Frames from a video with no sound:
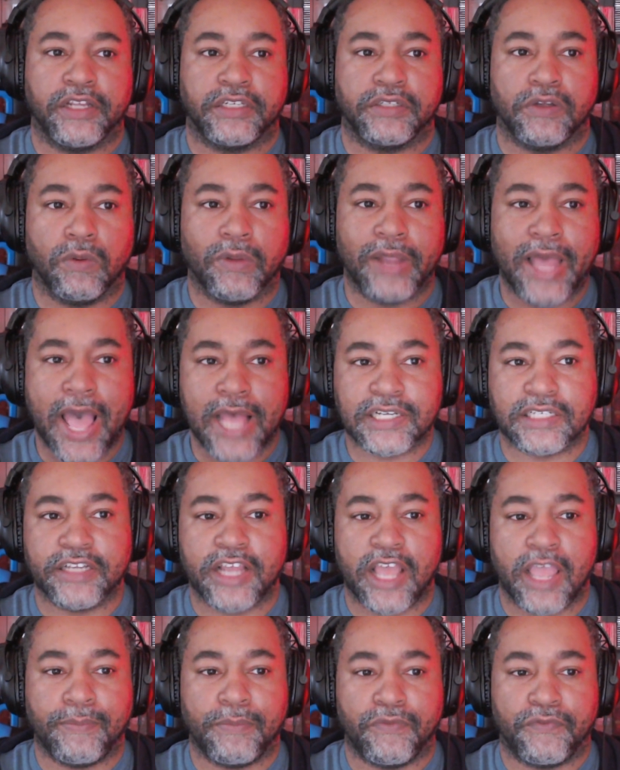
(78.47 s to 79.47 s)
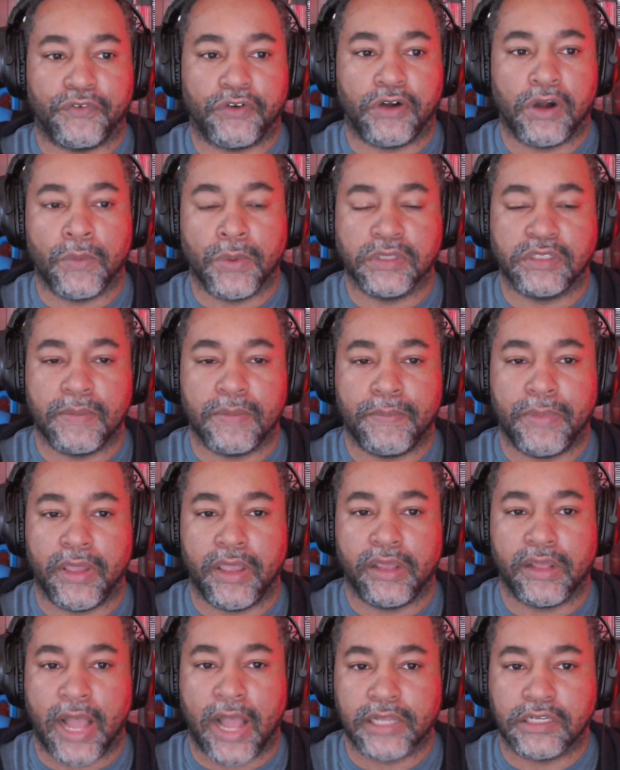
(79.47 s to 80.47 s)
So last night, before I went to
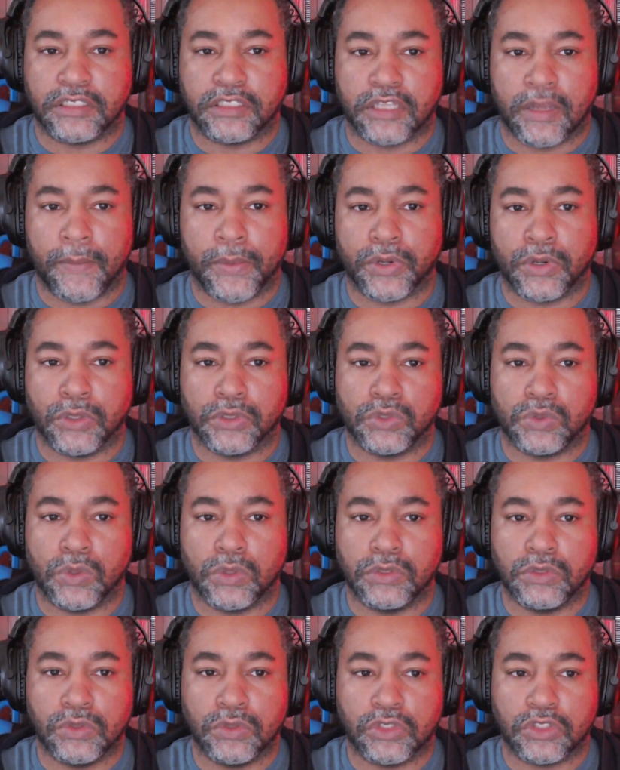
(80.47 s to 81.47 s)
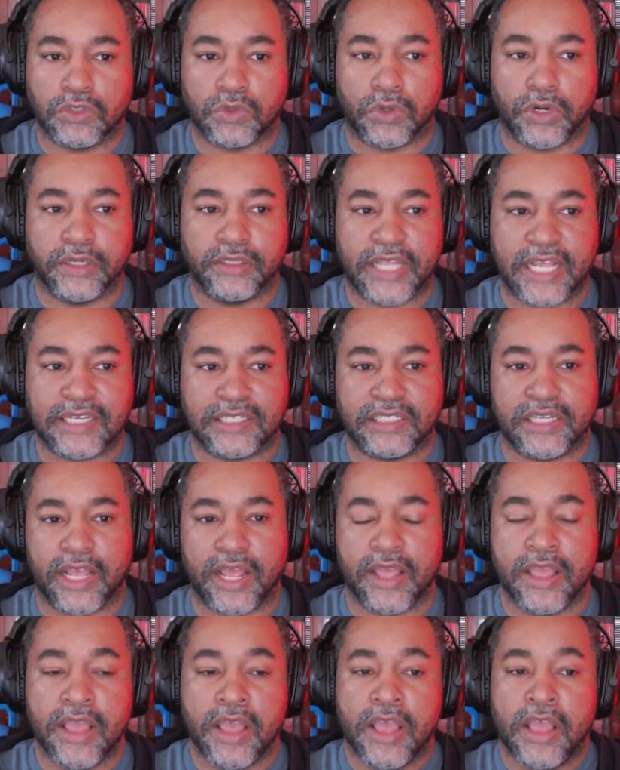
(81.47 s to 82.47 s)
bed, I stumbled onto a news story that
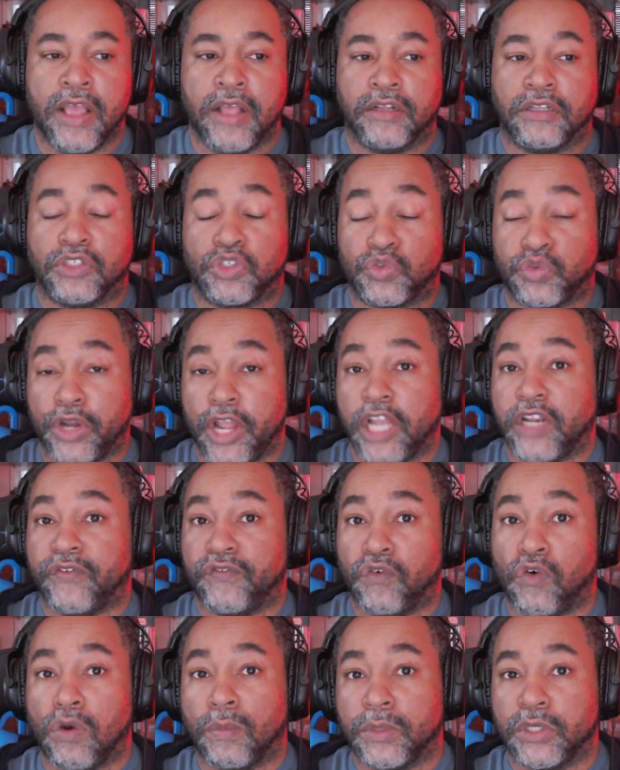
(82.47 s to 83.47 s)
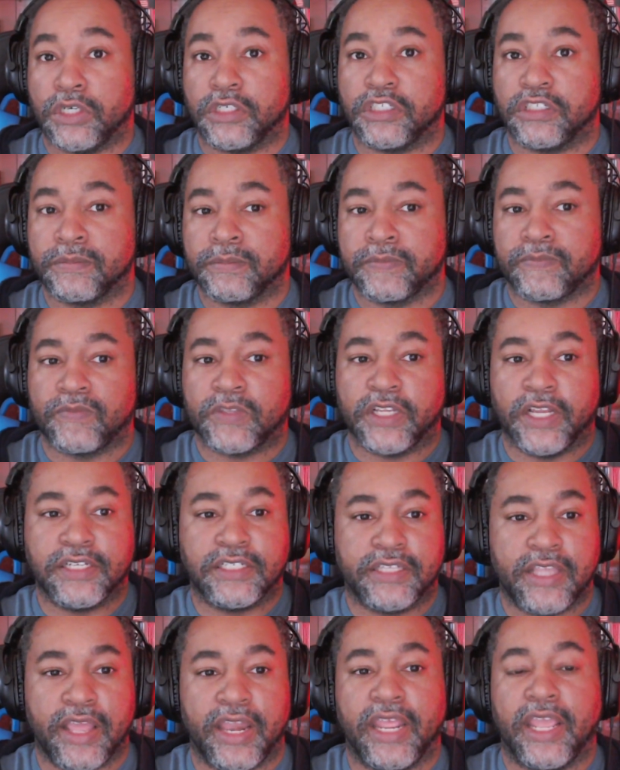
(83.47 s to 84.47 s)
said Transformers is
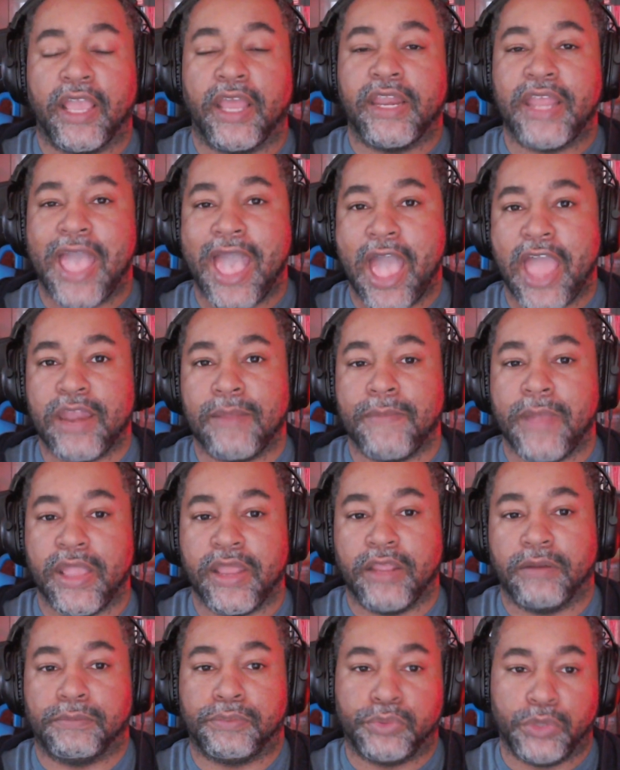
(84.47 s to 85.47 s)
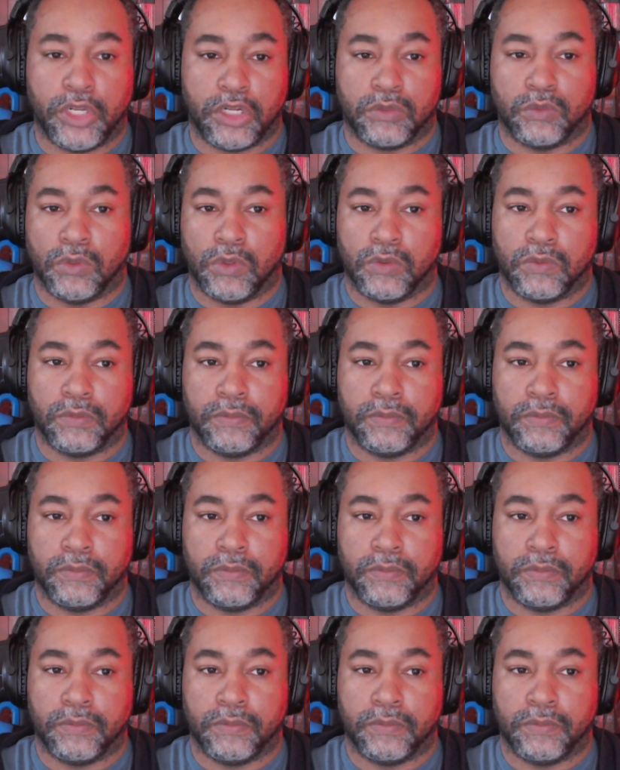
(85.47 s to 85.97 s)
getting an animated prequel.